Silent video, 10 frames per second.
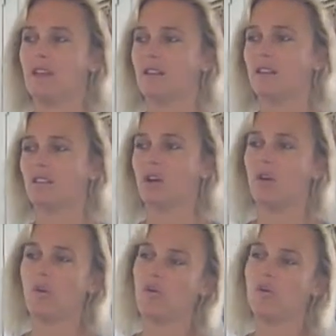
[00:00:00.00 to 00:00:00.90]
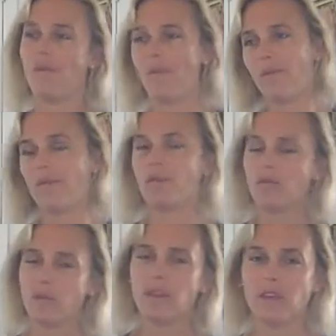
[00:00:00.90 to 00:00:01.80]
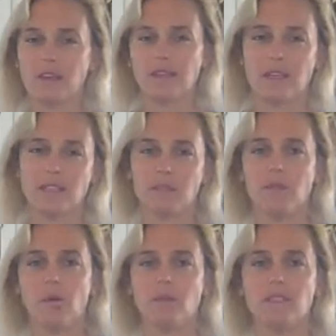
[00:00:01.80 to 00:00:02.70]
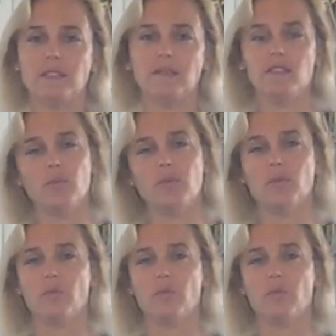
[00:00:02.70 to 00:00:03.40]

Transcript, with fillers: So the trick is, I suppose, if you,